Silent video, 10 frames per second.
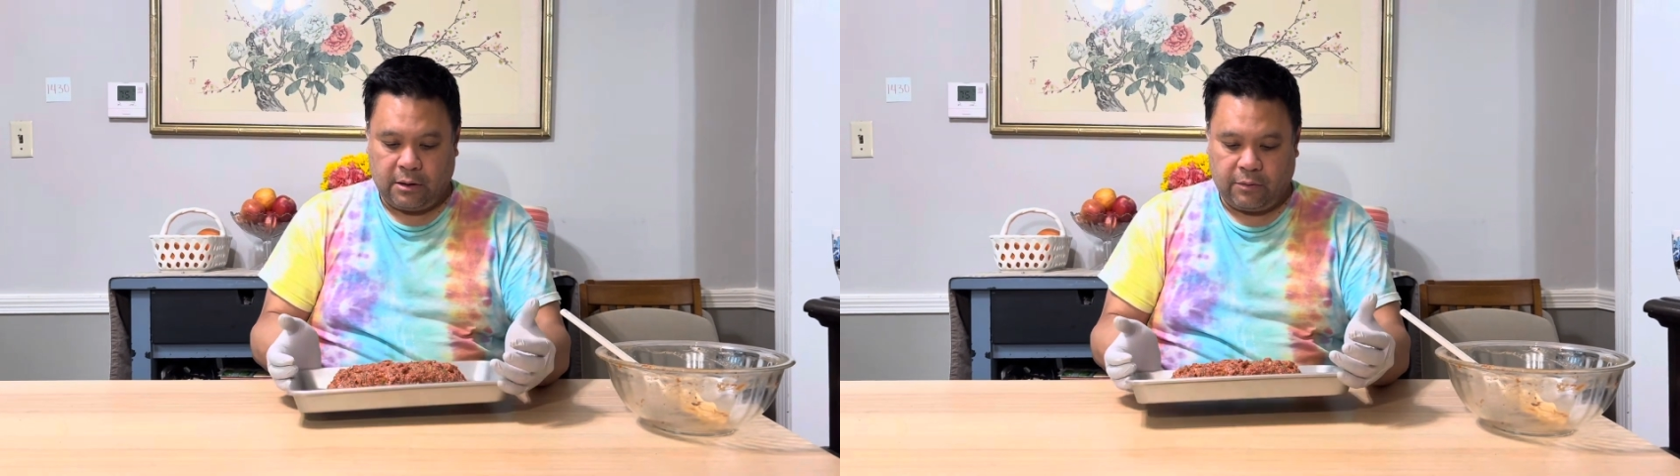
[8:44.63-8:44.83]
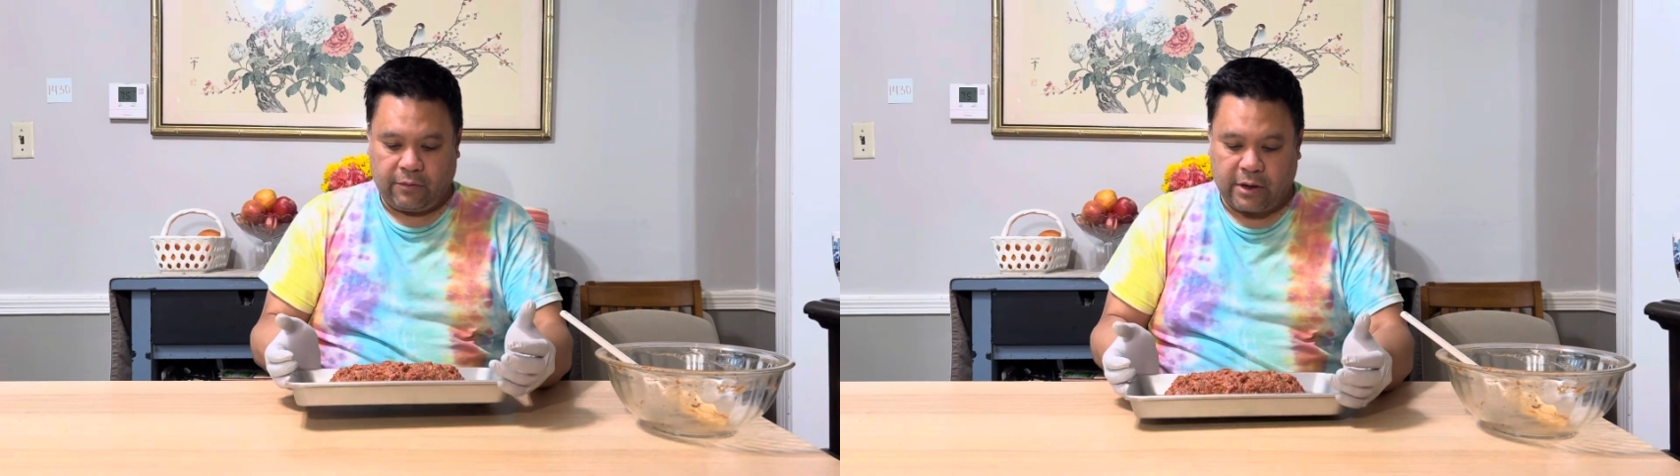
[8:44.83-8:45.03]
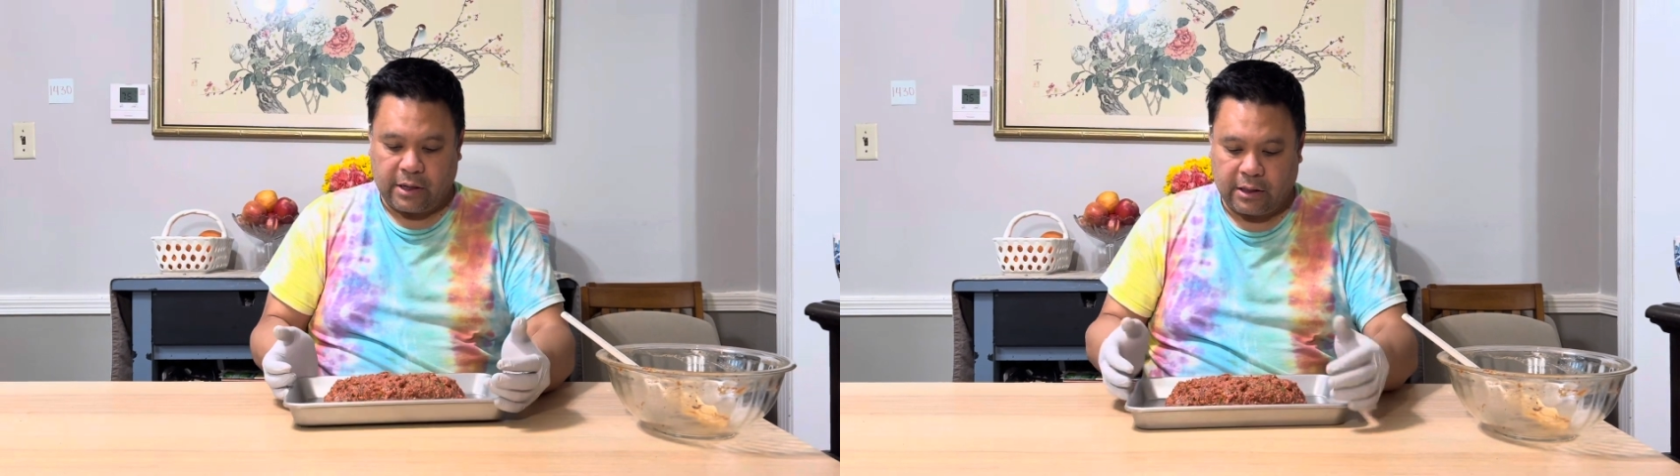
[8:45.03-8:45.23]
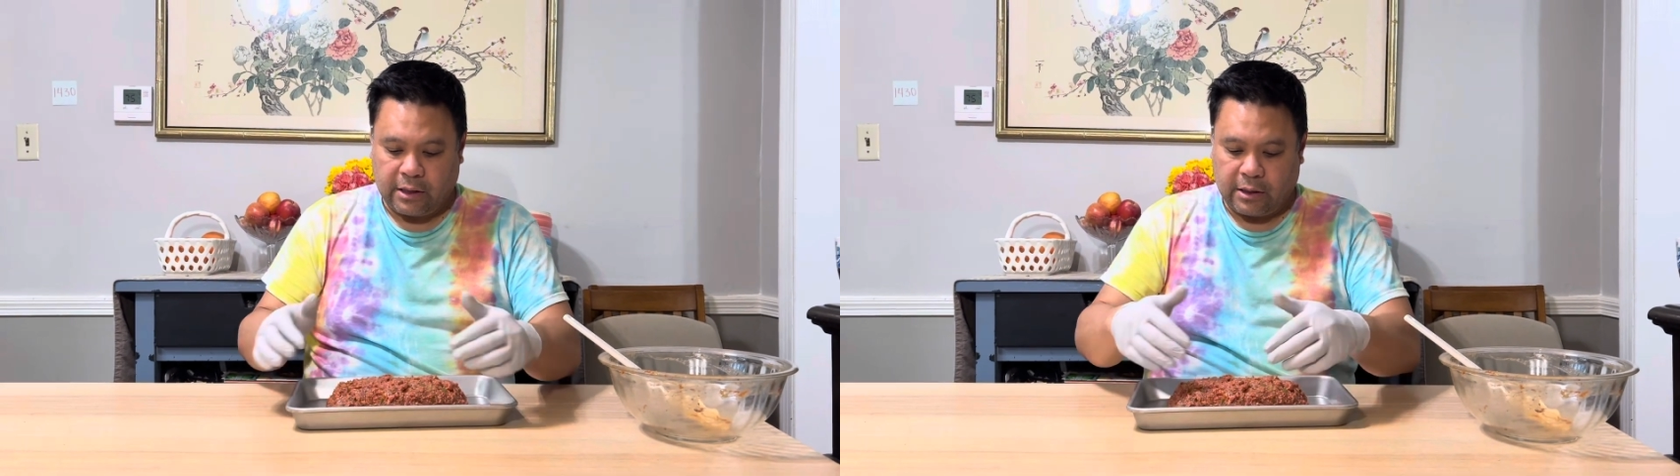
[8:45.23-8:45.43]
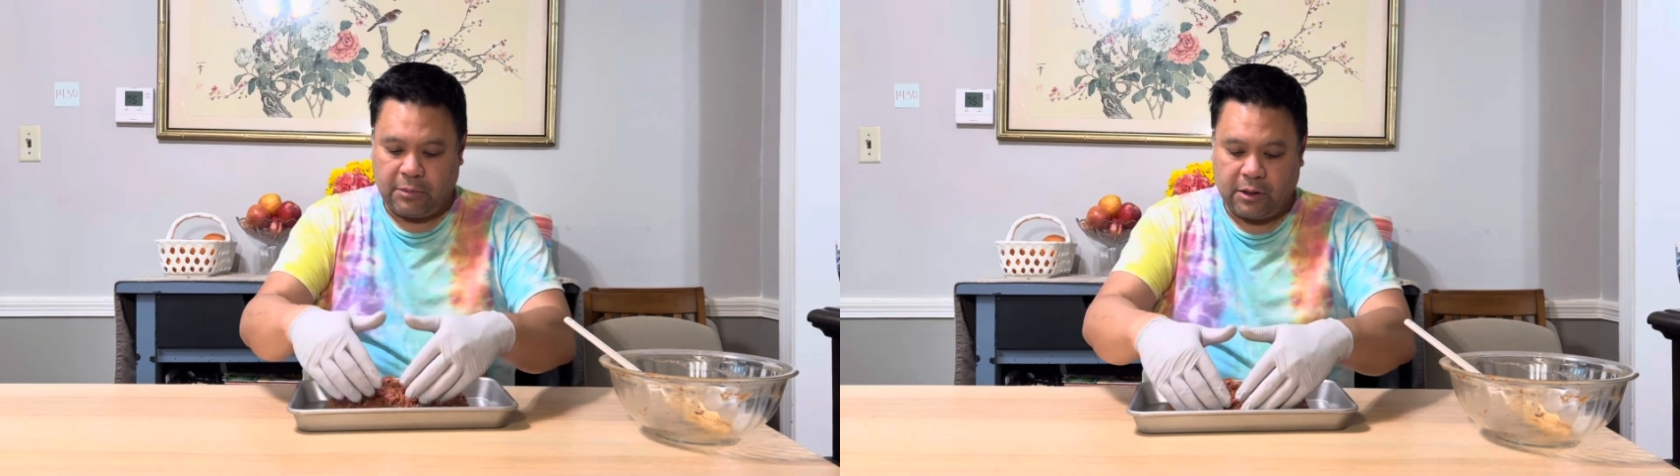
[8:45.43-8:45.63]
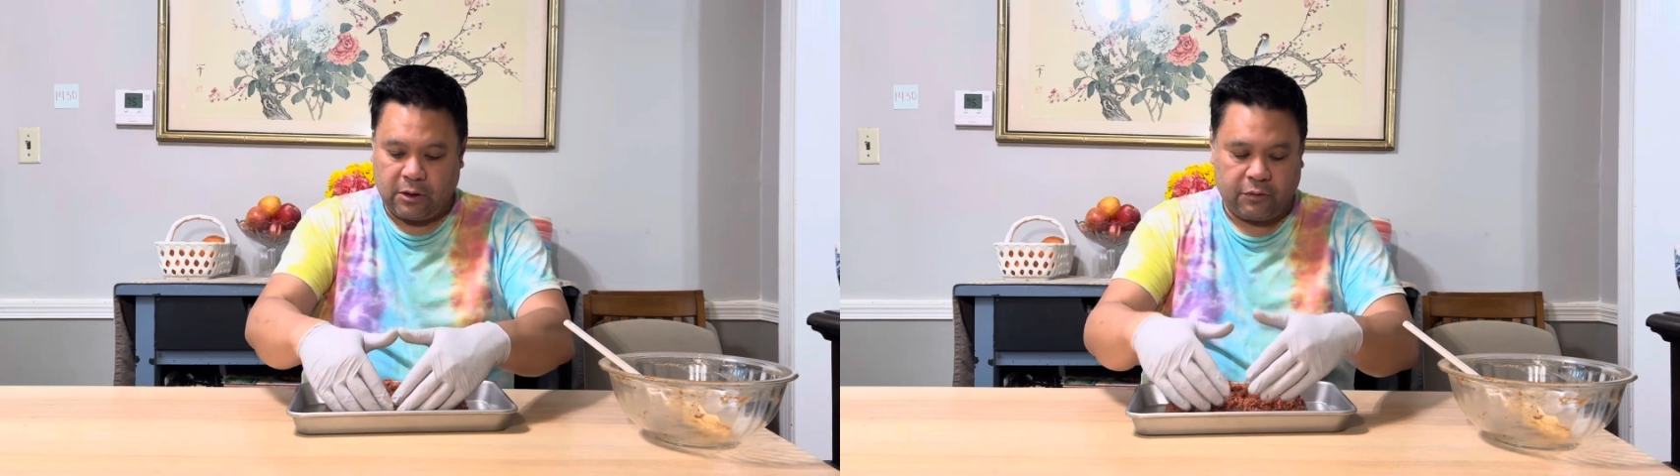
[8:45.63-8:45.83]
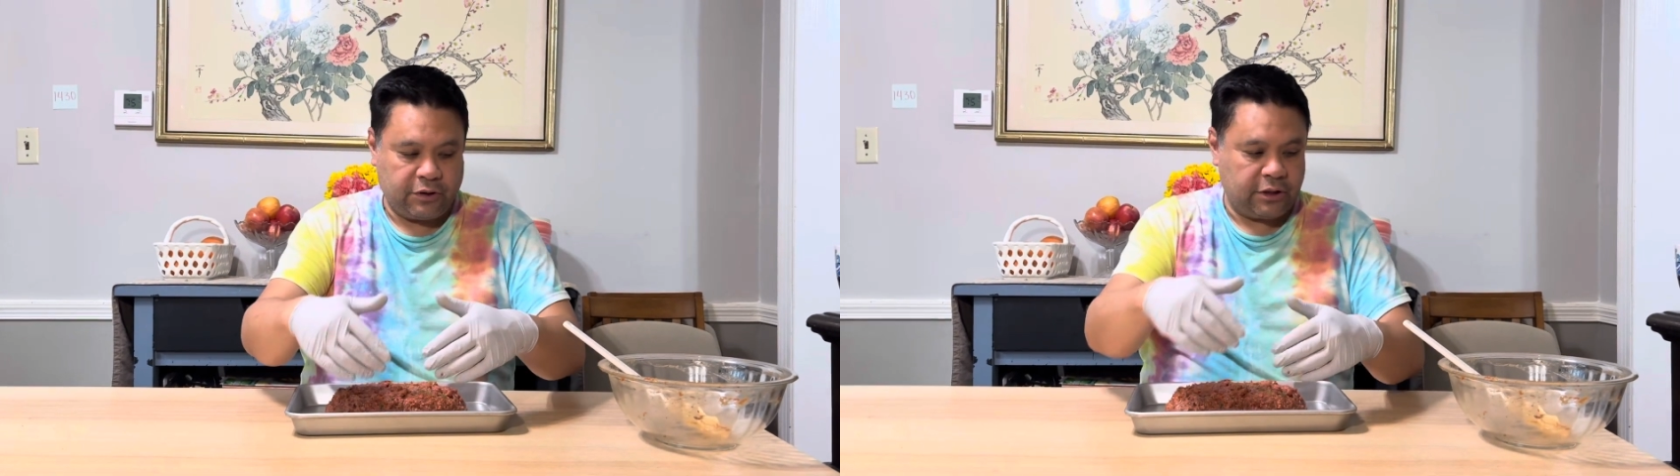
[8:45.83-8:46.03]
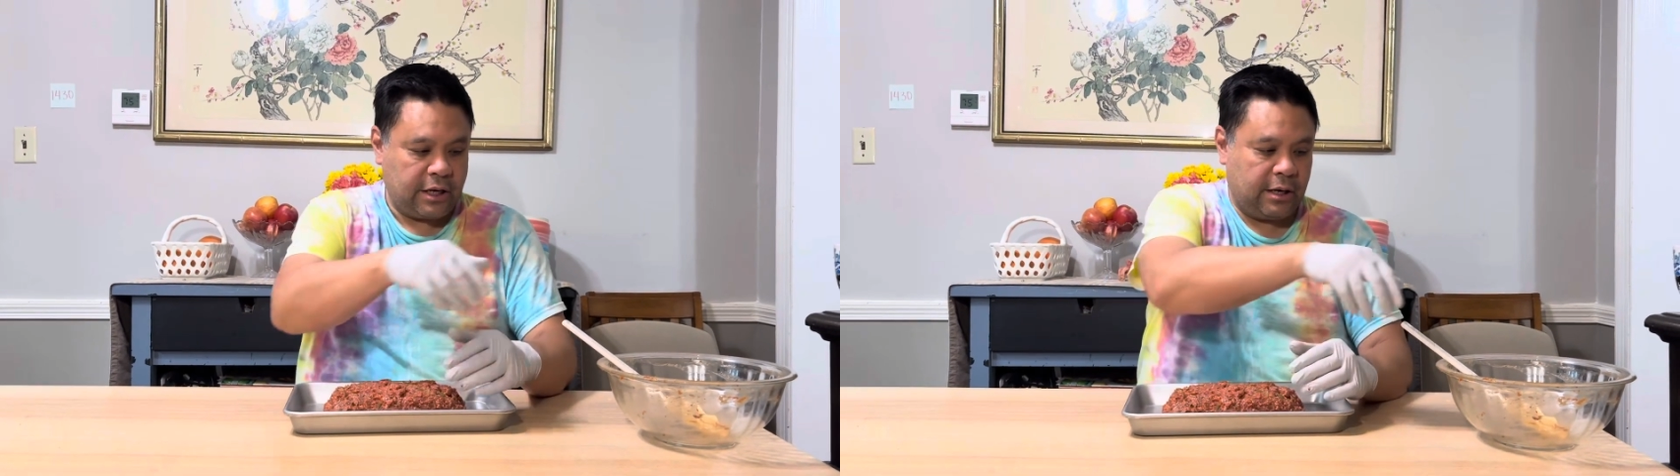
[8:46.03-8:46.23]
We've got the meatloaf
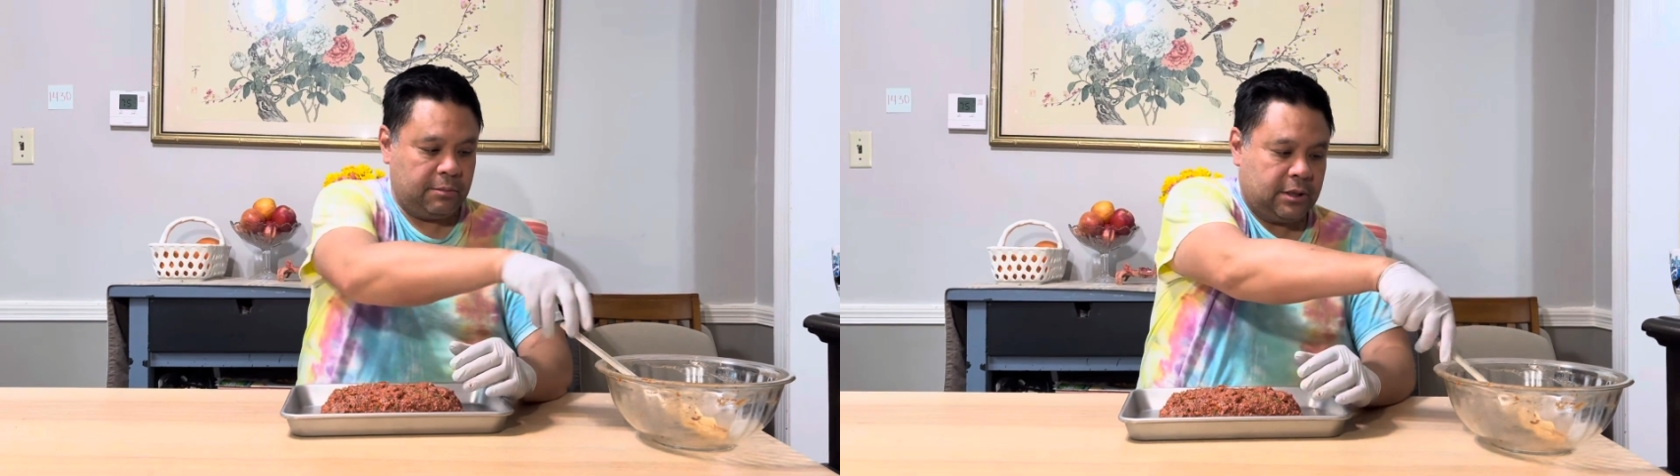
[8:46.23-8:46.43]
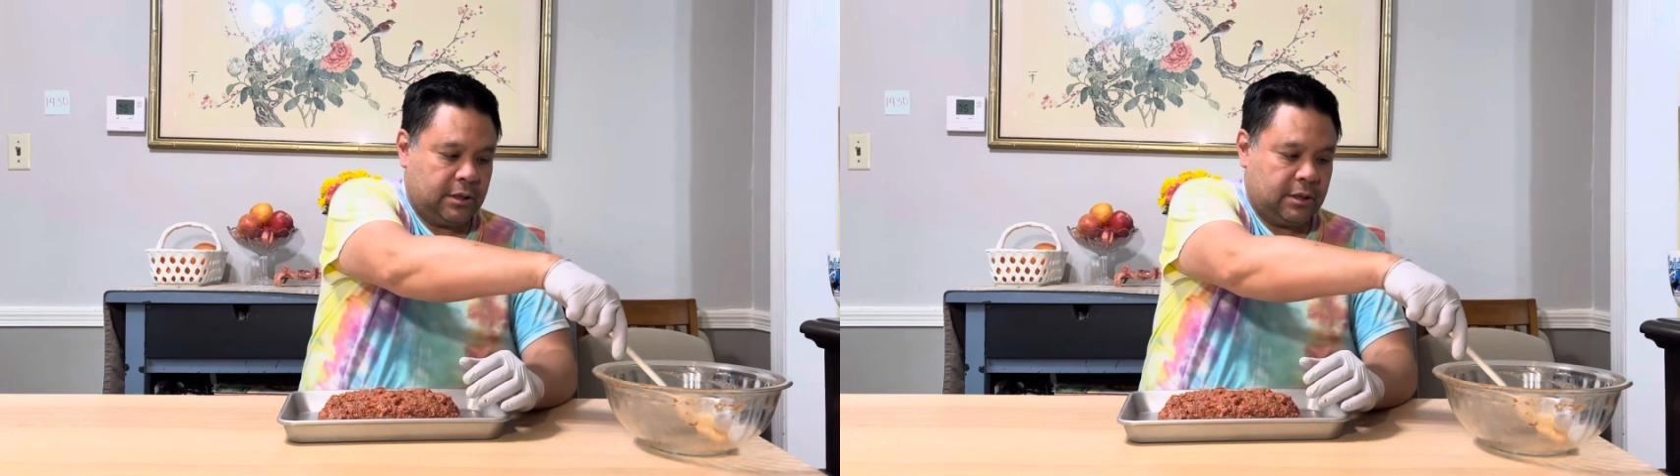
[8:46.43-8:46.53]
shaped,